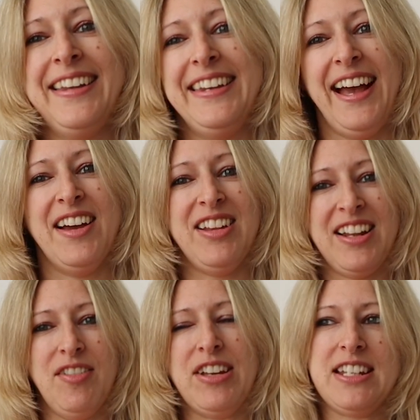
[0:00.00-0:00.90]
yeah, I
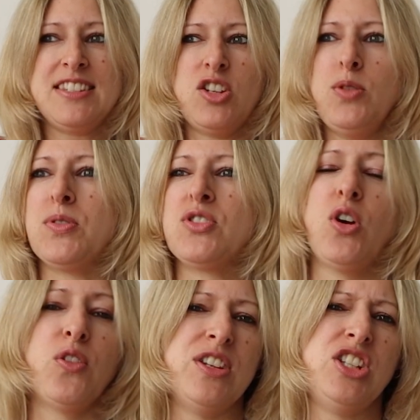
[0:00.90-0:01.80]
love it, and it's super
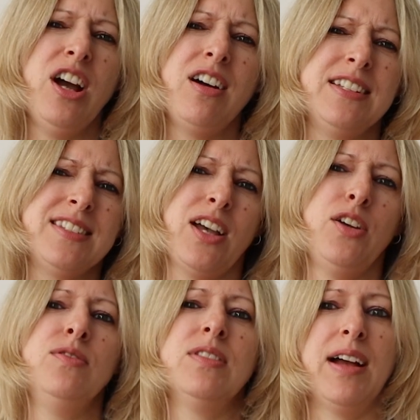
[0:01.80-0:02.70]
soft. This yarn is
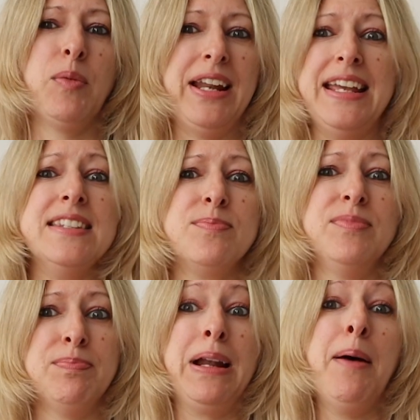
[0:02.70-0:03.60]
so, like, well, it is
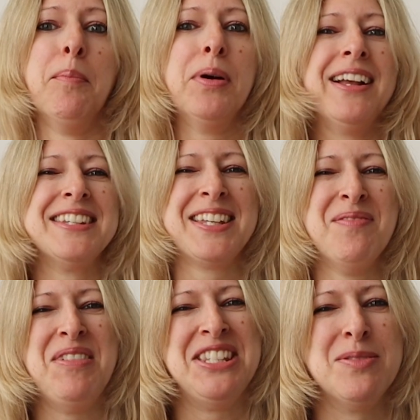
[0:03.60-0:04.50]
plump,
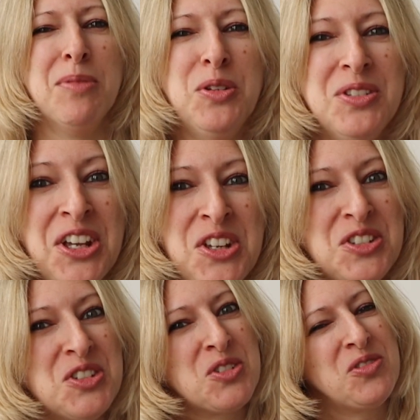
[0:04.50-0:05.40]
as Mrs. Moon,
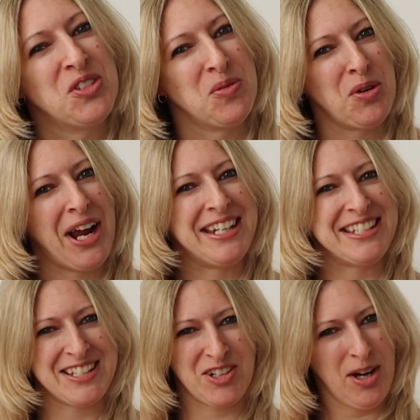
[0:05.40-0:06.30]
the brand
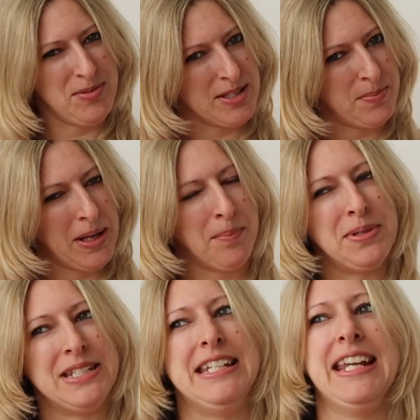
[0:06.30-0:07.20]
describes it's plump
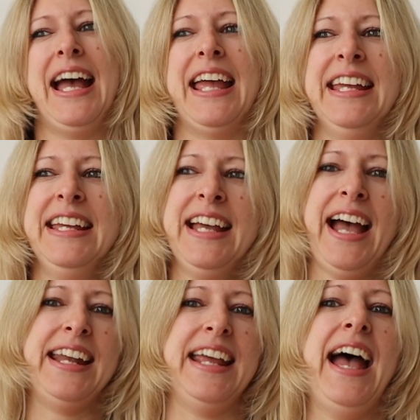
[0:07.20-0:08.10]
DK,
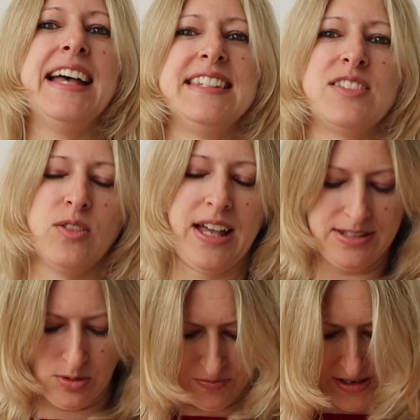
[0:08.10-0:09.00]
and it's got that
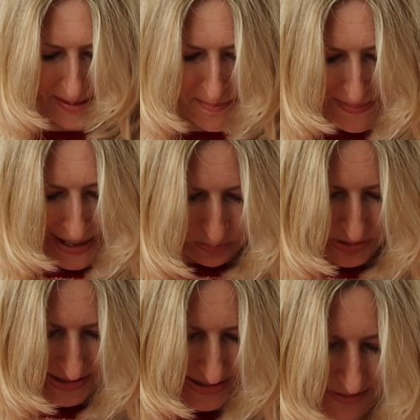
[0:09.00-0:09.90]
sort of like
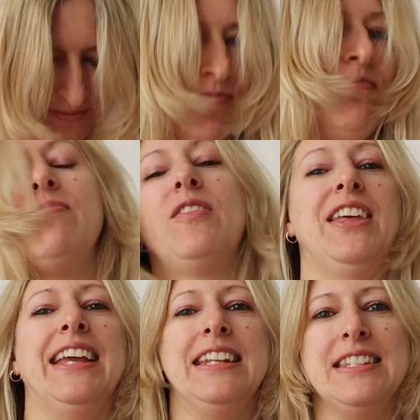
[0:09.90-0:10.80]
bounce and
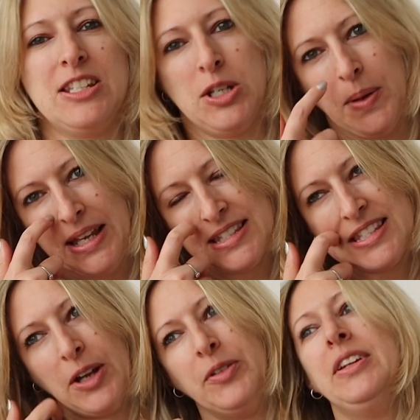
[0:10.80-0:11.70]
thickness to it.
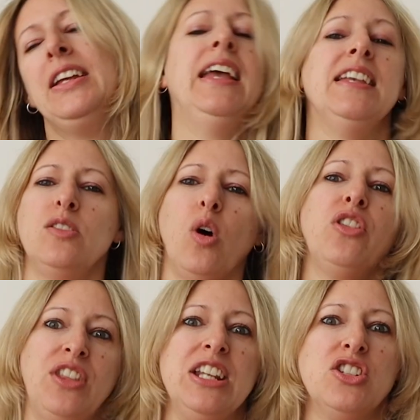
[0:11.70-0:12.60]
So it's not
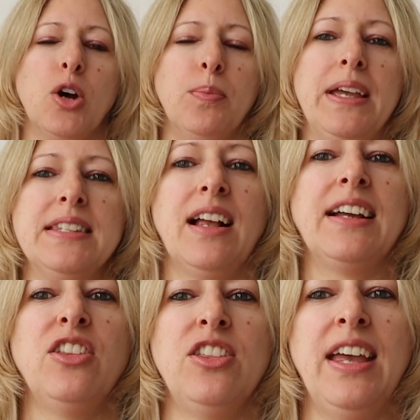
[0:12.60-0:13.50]
a thin top, it is
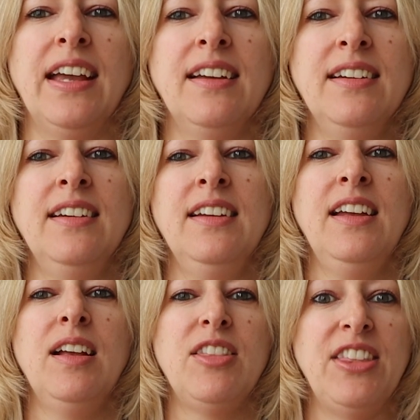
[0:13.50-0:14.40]
like a
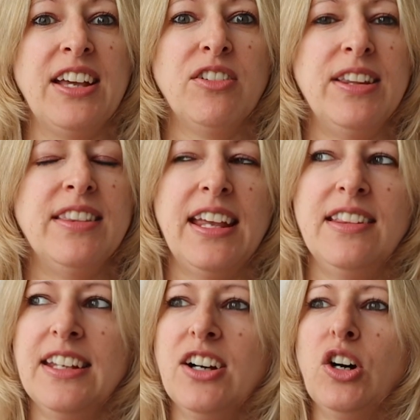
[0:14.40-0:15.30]
thicker
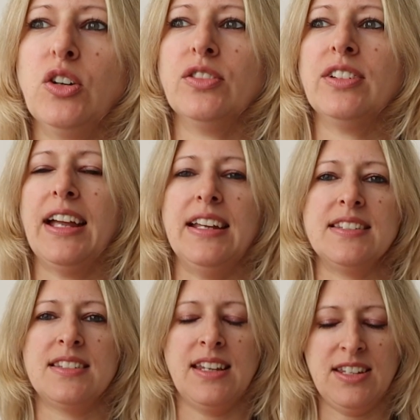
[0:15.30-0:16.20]
in the yarn, and
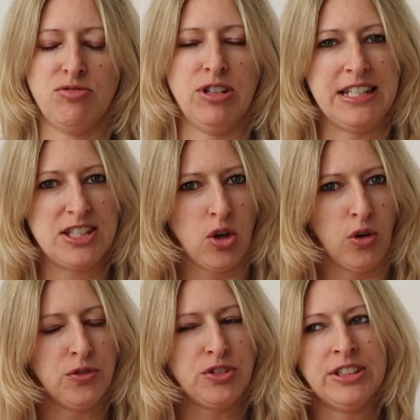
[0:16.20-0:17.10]
it's really
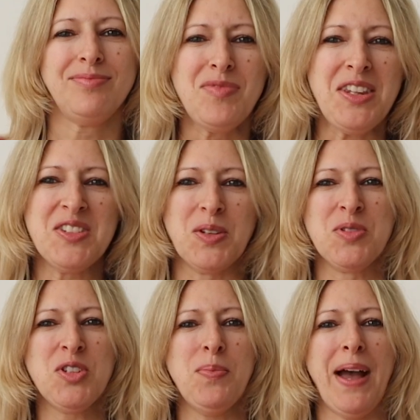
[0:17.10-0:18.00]
soft. So I'm
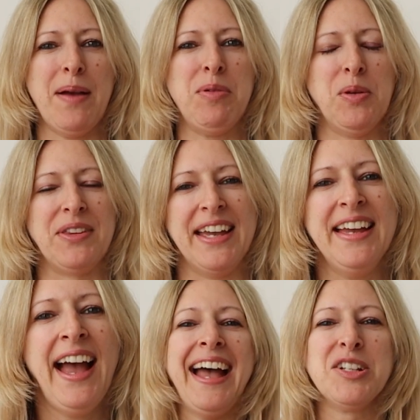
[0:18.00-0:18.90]
super happy with
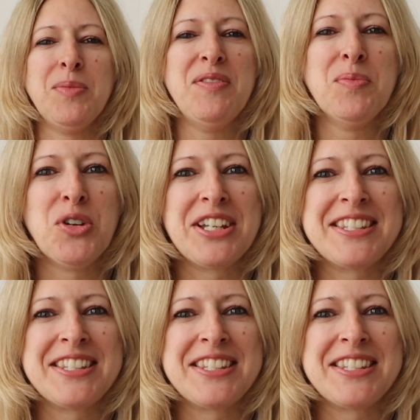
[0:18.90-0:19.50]
it, and I'm even more